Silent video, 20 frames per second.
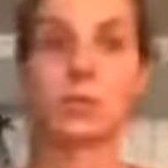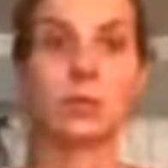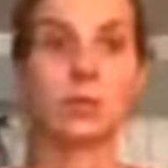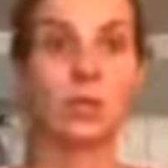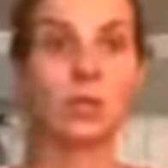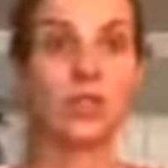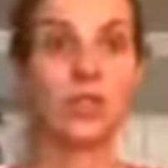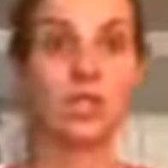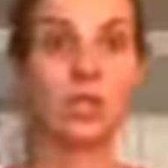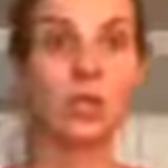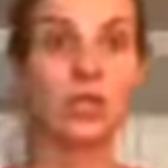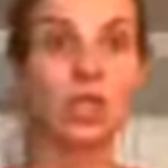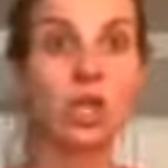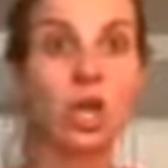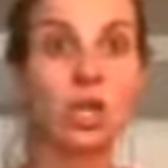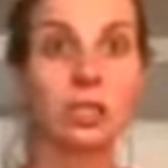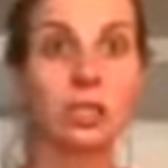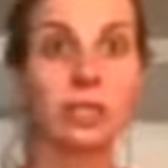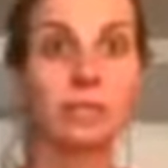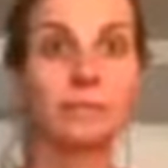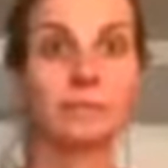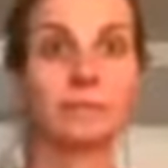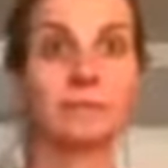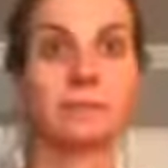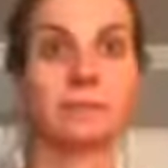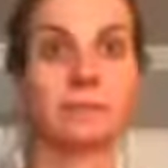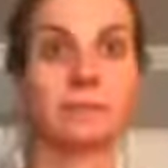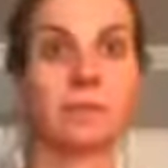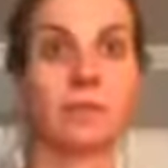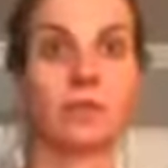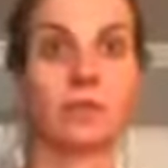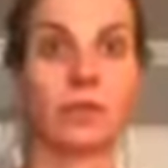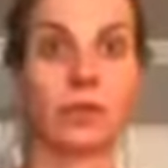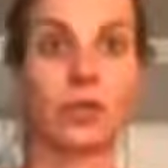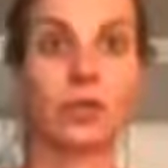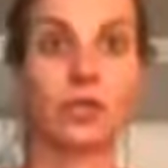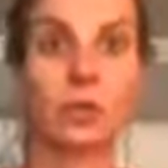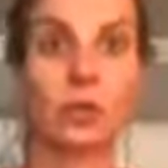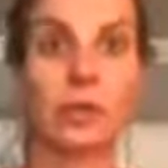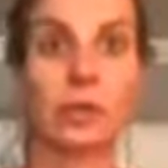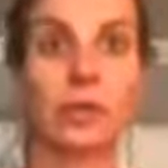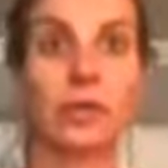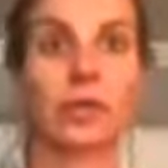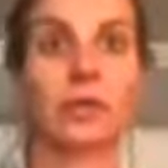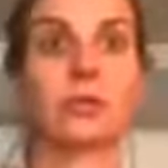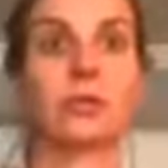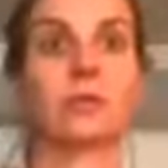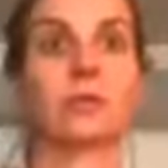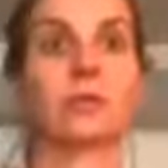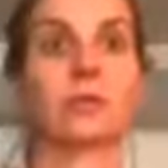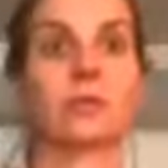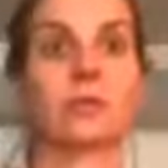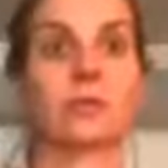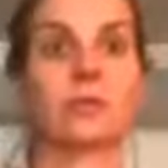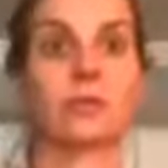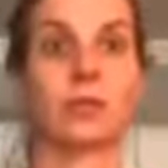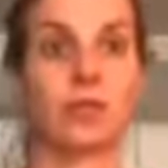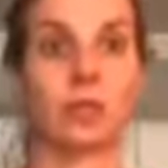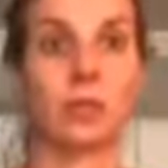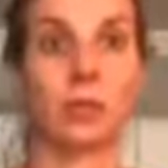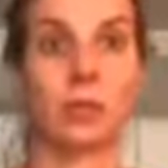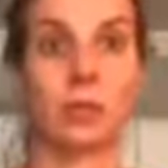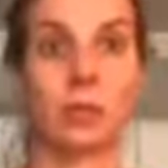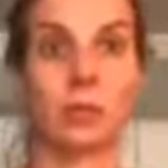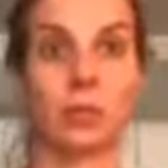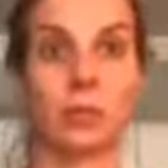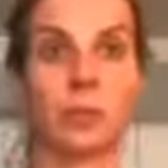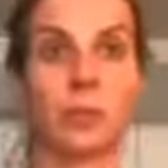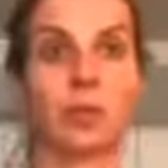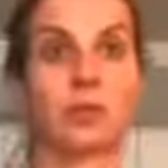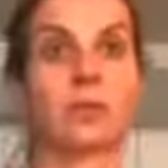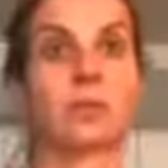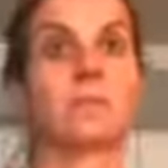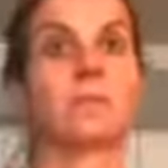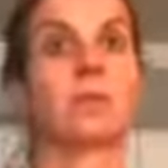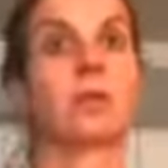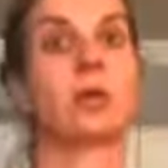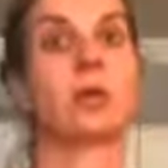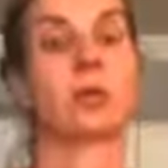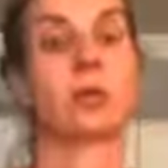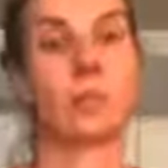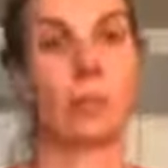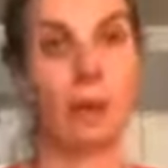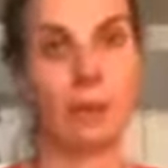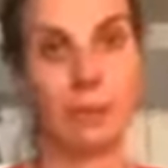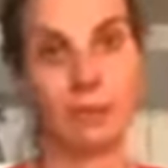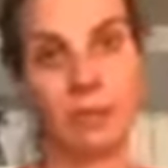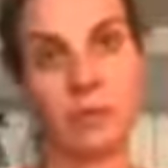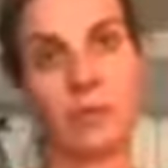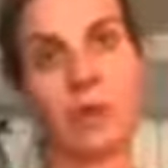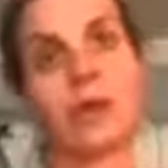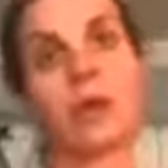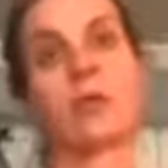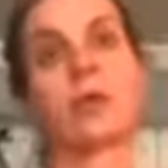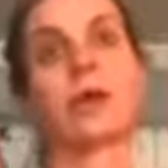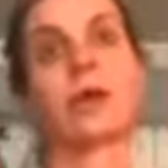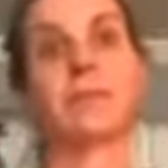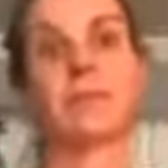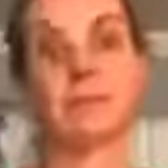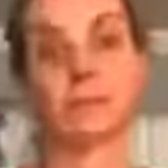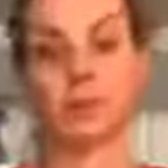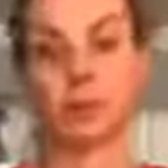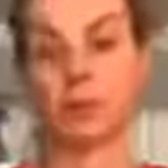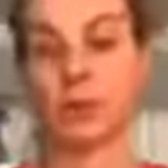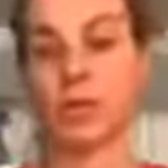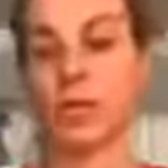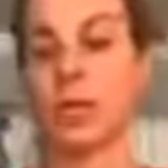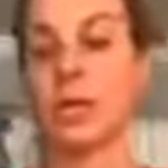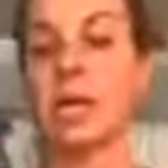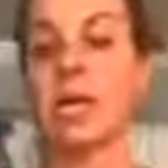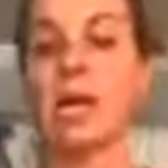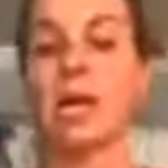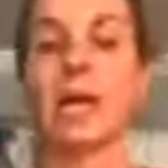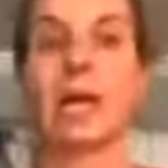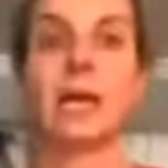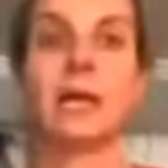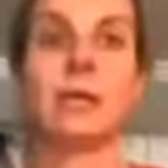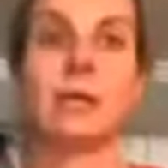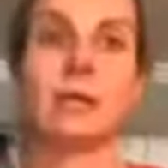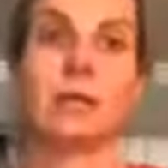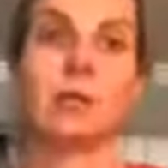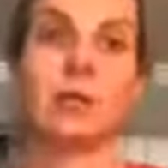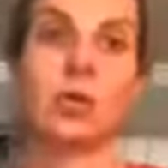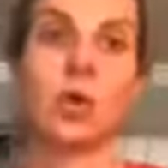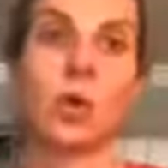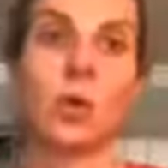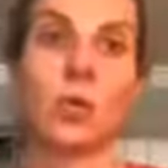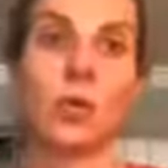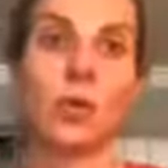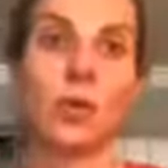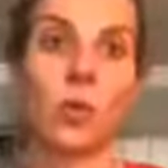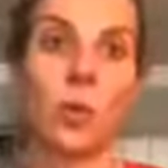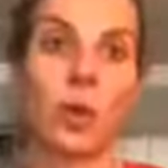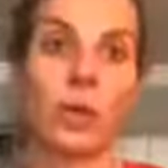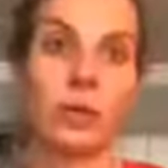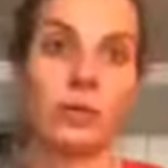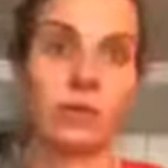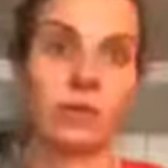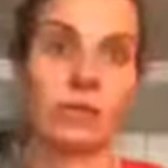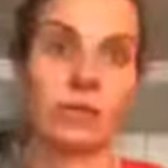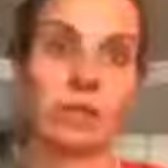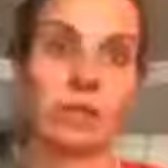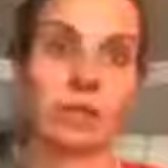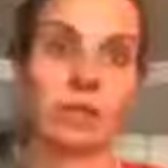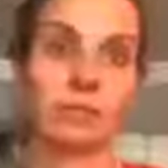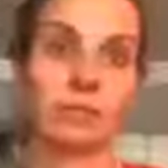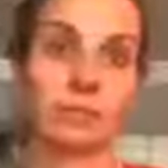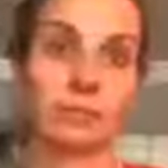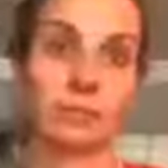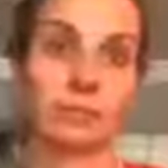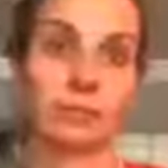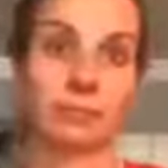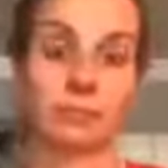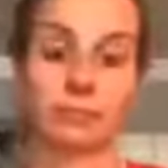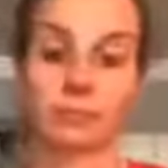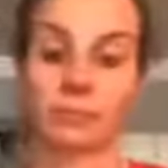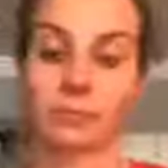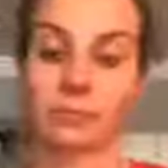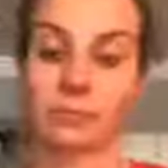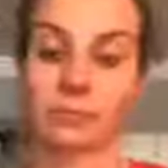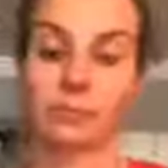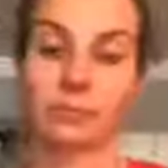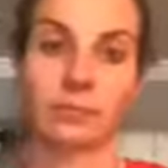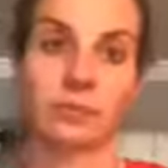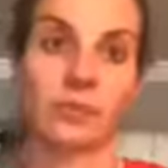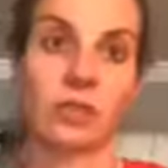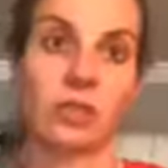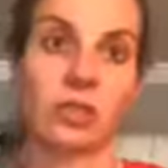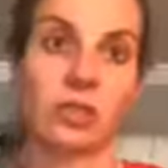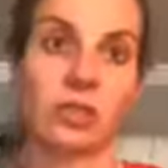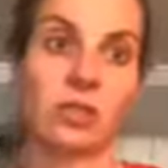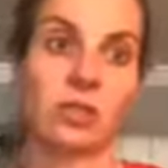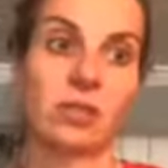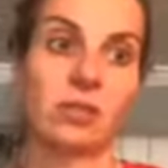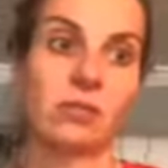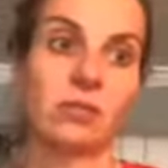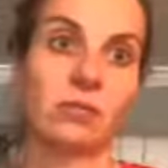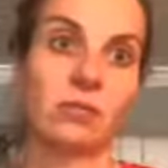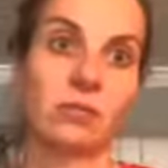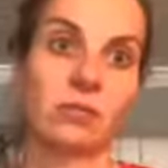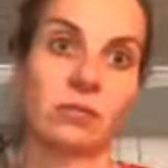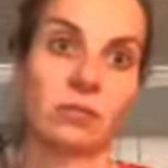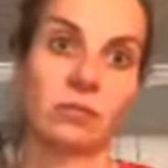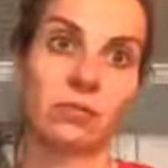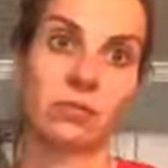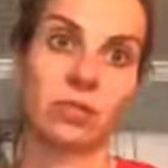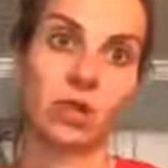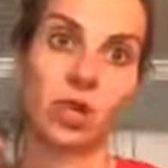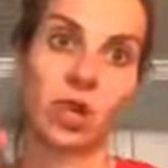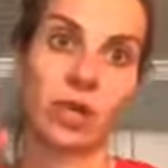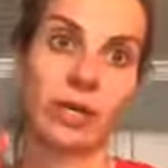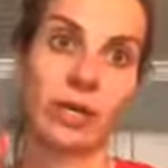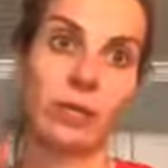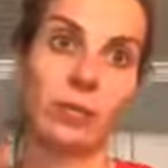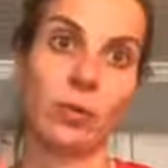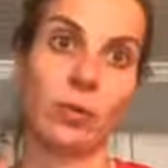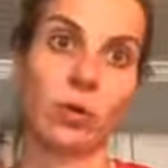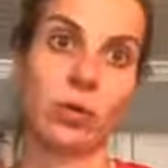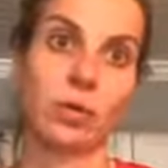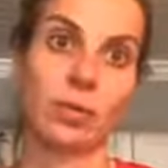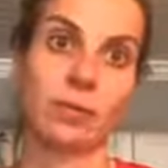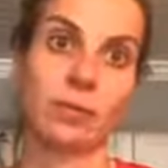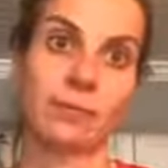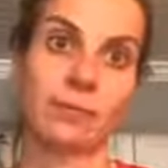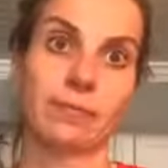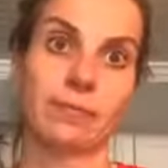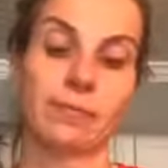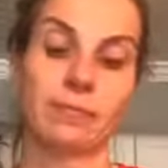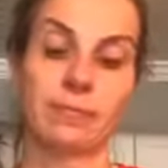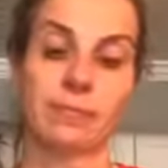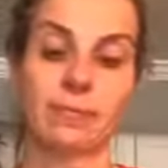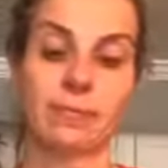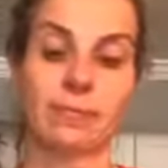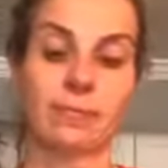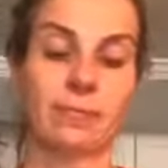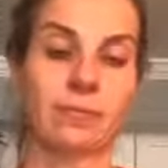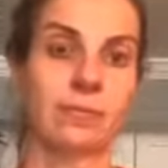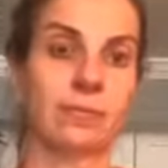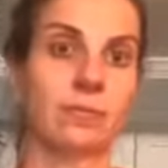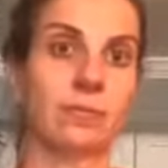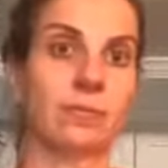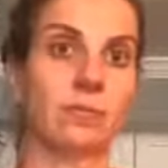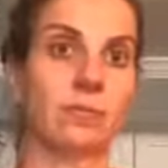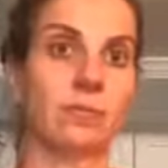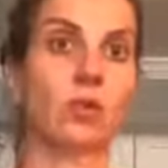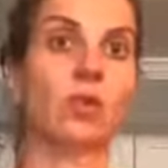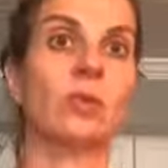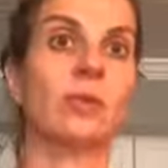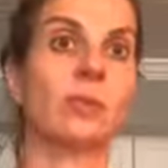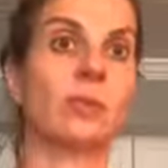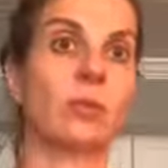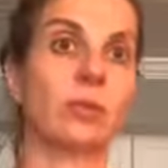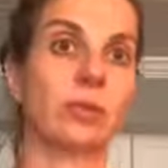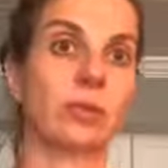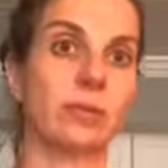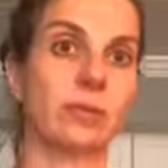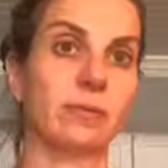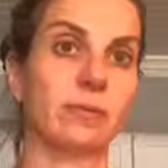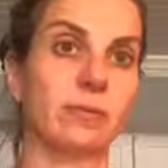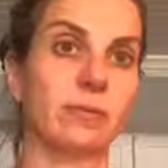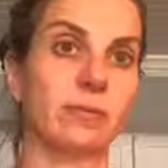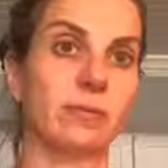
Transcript: So thinner chocolate, fresh graham crackers, fresh big marshmallows. pop them in the microwave, do your thing, and go with the white Riesling versus the tawny port, ruby port.